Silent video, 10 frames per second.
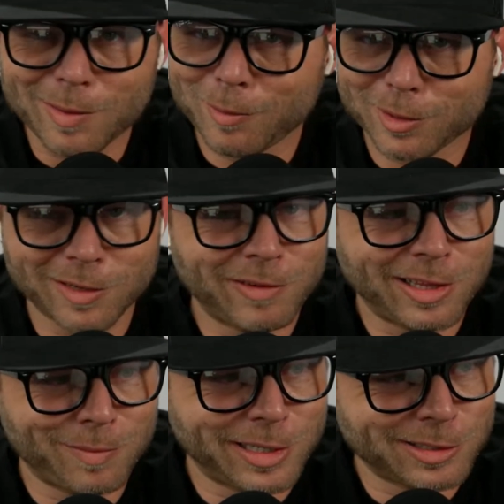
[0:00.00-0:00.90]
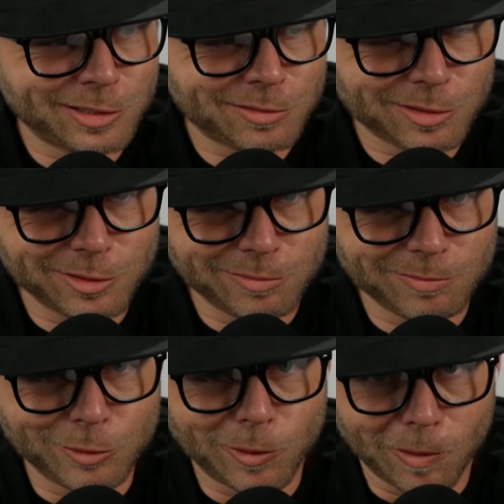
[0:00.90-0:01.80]
able to convey the message to
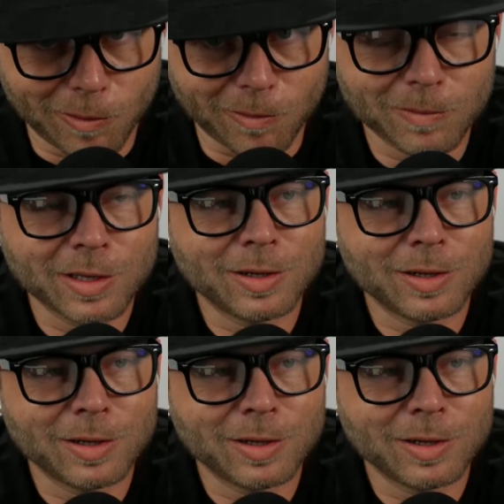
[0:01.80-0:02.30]
you all,